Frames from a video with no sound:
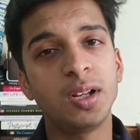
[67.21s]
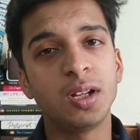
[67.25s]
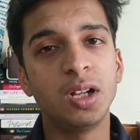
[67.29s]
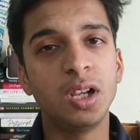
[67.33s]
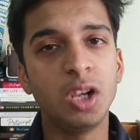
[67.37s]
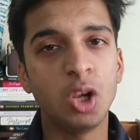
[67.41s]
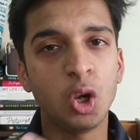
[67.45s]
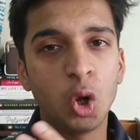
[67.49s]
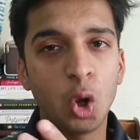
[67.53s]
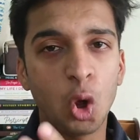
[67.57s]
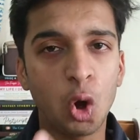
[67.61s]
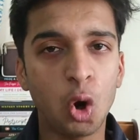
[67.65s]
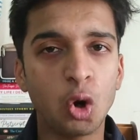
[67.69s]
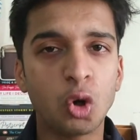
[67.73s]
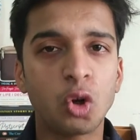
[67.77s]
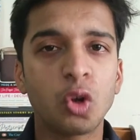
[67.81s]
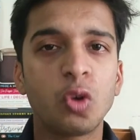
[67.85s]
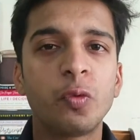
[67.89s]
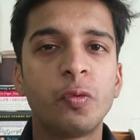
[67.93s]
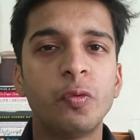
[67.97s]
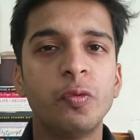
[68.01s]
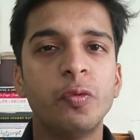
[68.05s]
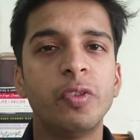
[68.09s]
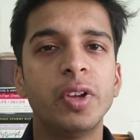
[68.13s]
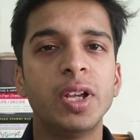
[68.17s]
a lot
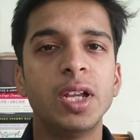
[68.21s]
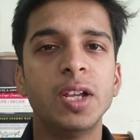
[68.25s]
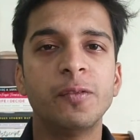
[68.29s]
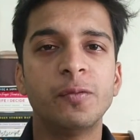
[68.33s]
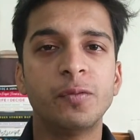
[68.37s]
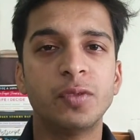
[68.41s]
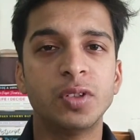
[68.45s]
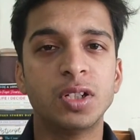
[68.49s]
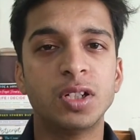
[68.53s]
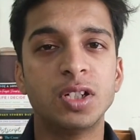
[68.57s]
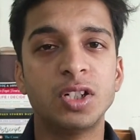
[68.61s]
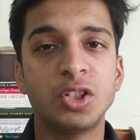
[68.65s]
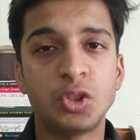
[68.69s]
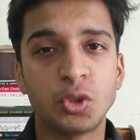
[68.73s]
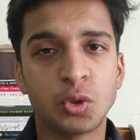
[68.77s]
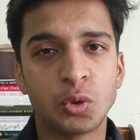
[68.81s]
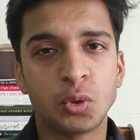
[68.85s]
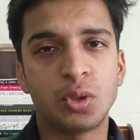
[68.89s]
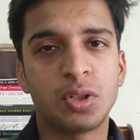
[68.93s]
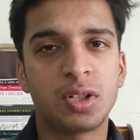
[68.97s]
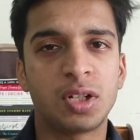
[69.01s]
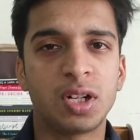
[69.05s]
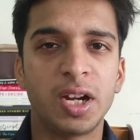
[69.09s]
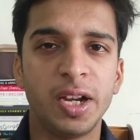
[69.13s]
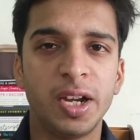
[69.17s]
of efforts to
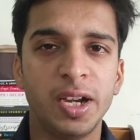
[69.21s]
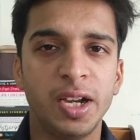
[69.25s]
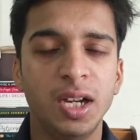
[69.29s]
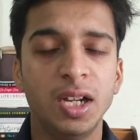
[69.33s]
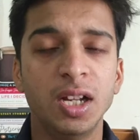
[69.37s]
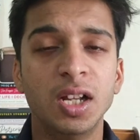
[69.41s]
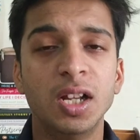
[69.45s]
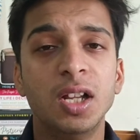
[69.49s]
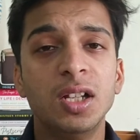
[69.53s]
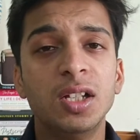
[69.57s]
try it.